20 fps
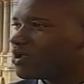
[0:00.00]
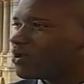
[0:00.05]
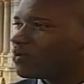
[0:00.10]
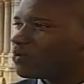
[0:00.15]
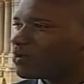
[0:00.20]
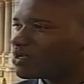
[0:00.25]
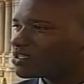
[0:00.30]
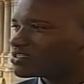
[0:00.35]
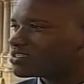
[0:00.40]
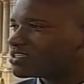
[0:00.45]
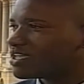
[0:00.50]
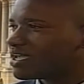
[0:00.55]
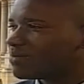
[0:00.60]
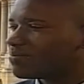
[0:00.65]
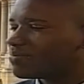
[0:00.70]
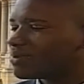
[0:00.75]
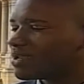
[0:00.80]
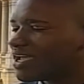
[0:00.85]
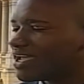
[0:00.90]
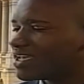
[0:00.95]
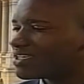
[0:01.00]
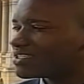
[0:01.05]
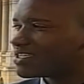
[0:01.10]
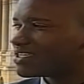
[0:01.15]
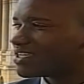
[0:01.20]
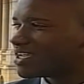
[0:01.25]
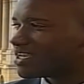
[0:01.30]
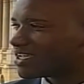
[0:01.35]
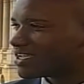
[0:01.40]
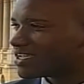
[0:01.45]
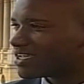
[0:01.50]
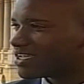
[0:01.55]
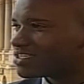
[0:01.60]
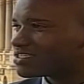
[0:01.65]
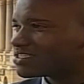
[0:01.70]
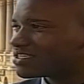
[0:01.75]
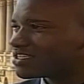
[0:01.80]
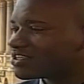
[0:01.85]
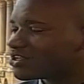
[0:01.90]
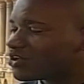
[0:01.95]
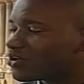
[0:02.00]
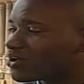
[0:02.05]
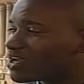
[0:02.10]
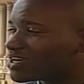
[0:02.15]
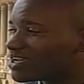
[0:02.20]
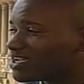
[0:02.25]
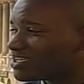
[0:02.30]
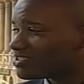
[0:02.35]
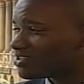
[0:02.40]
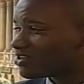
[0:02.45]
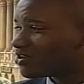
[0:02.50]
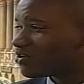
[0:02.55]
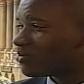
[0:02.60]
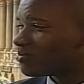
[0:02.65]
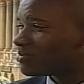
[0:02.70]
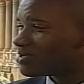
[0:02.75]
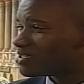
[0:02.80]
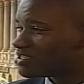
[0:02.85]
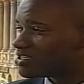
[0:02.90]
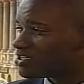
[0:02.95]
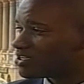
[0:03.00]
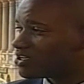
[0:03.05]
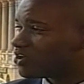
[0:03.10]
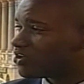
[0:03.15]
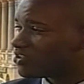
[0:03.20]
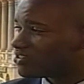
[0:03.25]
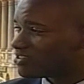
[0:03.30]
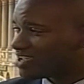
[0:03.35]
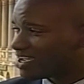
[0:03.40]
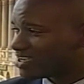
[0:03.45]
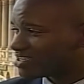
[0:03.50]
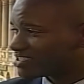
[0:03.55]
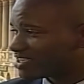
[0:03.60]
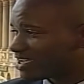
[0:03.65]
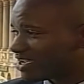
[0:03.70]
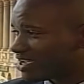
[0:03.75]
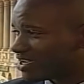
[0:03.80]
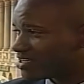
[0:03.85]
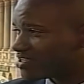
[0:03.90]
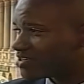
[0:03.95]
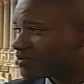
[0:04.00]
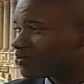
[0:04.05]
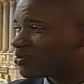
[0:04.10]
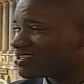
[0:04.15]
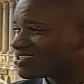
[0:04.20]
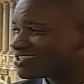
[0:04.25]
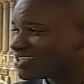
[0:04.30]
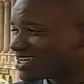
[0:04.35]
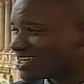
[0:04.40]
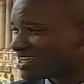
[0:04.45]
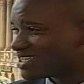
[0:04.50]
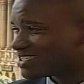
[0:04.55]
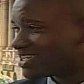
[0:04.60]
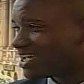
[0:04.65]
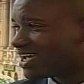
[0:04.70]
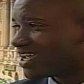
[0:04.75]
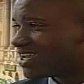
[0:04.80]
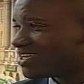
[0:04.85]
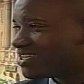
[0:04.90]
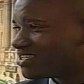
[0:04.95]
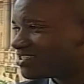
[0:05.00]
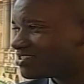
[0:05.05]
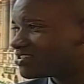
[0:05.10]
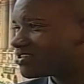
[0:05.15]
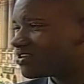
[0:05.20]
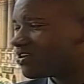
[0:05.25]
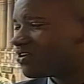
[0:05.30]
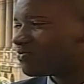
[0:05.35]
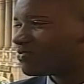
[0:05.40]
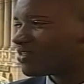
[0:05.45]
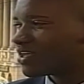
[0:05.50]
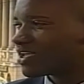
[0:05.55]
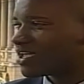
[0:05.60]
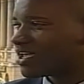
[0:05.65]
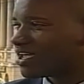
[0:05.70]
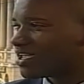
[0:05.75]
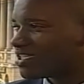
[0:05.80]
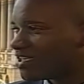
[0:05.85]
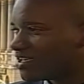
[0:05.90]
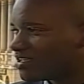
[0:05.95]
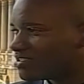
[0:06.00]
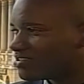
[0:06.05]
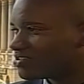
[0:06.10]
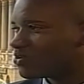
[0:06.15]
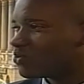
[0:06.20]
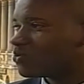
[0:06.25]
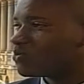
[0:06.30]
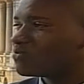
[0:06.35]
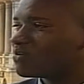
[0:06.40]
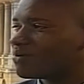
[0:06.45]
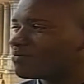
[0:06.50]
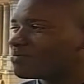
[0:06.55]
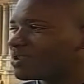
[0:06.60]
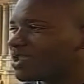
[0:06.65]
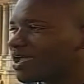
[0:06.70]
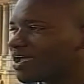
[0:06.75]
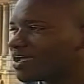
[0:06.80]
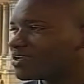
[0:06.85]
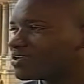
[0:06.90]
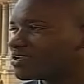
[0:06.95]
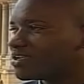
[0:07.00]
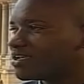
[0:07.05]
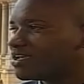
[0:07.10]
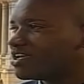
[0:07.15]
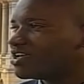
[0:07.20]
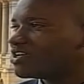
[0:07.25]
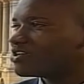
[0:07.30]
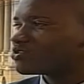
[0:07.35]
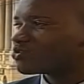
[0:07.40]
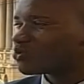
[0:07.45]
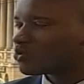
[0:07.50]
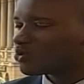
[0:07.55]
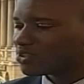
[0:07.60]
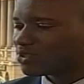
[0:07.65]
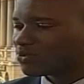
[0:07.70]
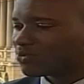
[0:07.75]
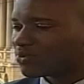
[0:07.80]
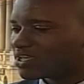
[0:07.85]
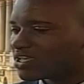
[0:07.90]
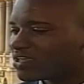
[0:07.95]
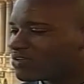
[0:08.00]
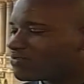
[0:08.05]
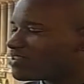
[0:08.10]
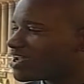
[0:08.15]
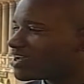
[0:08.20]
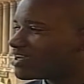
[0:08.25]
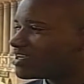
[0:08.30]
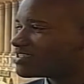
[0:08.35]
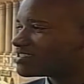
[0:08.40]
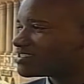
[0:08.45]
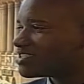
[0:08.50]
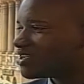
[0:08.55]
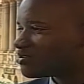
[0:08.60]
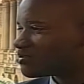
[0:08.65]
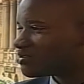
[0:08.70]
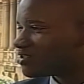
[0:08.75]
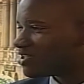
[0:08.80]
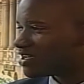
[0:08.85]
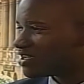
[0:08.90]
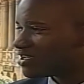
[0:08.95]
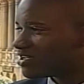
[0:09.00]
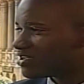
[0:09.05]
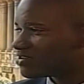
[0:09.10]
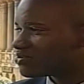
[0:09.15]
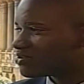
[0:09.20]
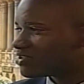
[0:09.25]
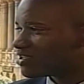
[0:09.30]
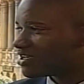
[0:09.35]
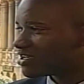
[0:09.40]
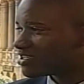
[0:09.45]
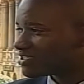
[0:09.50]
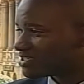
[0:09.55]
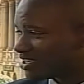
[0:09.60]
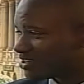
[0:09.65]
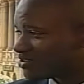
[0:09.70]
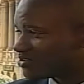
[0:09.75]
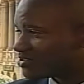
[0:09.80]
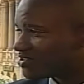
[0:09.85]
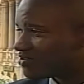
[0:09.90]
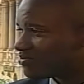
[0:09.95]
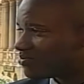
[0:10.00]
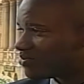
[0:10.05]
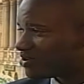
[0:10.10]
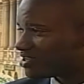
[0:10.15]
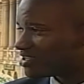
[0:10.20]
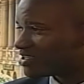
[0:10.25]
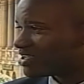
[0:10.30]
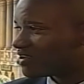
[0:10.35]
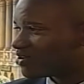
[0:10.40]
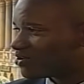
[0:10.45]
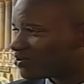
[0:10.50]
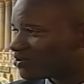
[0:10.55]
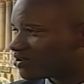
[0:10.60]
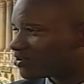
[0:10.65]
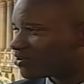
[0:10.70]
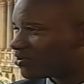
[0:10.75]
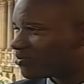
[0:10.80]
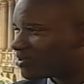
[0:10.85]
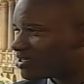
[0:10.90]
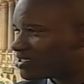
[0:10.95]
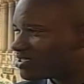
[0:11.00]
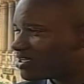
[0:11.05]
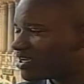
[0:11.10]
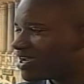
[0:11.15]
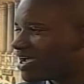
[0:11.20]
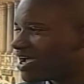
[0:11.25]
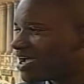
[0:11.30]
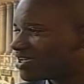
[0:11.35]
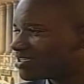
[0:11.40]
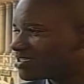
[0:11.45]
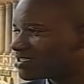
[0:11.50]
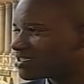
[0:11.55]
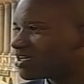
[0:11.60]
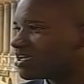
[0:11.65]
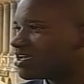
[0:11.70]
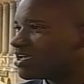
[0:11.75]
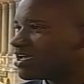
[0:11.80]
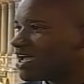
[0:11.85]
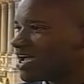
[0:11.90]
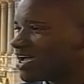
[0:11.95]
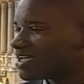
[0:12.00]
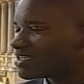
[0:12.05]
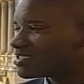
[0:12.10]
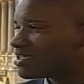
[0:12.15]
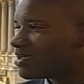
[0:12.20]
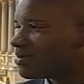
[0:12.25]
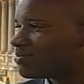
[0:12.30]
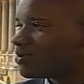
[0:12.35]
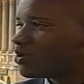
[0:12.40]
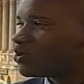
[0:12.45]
Once they apply as a delegate, the organizing committee on that end will send us a list of the Kenyans who've applied. So we give that list now to the executive board in the local committee and ask them